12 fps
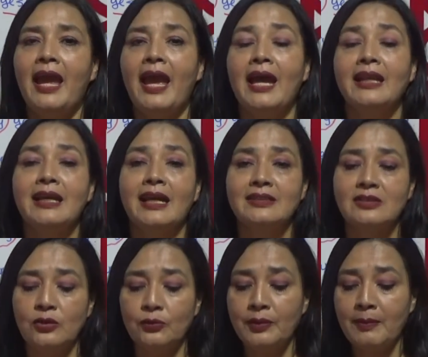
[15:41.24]
And as
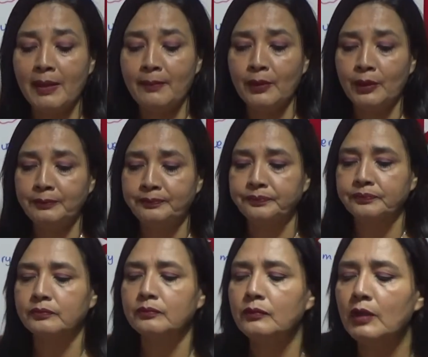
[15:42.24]
you remember,
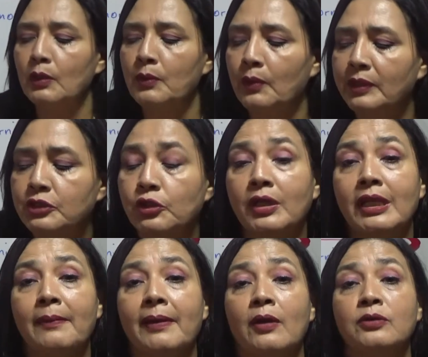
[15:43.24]
we were talking
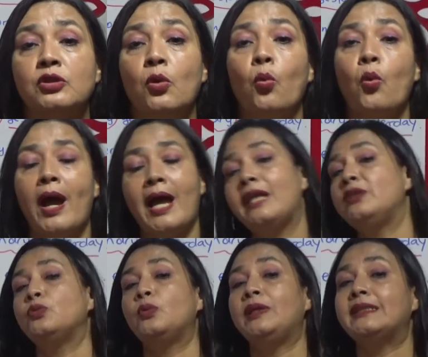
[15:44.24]
about why
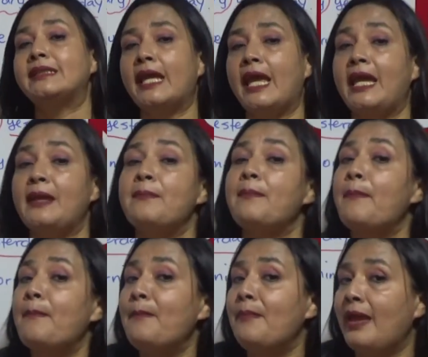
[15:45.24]
do we say
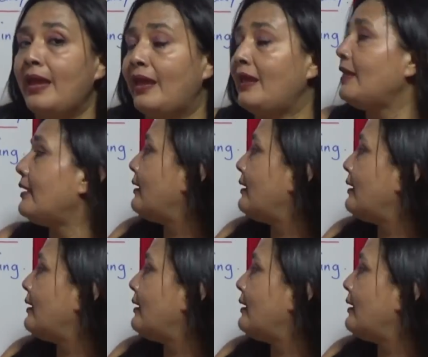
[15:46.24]
make